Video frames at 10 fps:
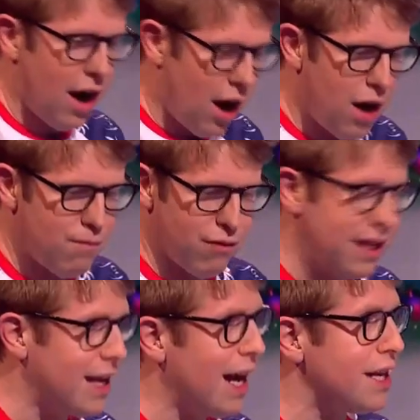
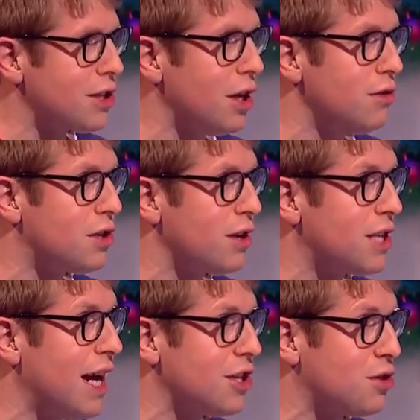heartbreaking anecdotes
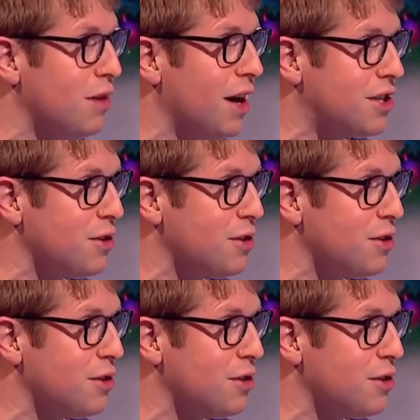attached to it. I do